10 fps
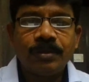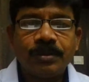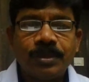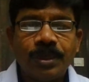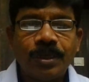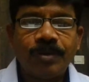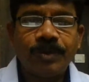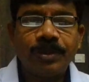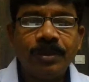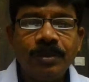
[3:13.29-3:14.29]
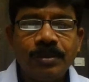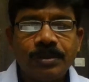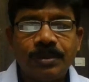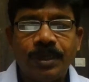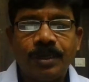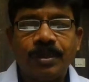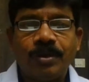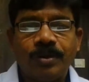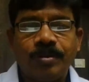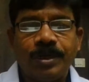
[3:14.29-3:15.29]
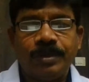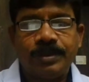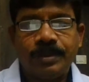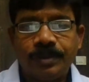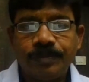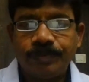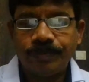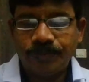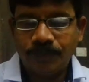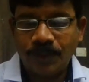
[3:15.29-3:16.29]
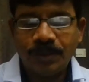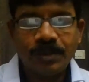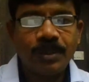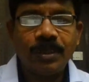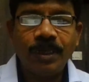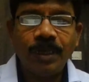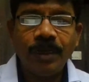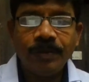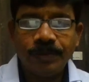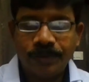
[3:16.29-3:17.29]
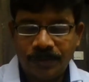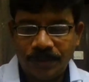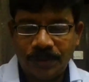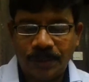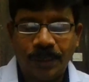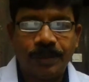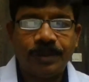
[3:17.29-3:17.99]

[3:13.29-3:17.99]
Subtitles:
shared with the state government. Is it clear? Right.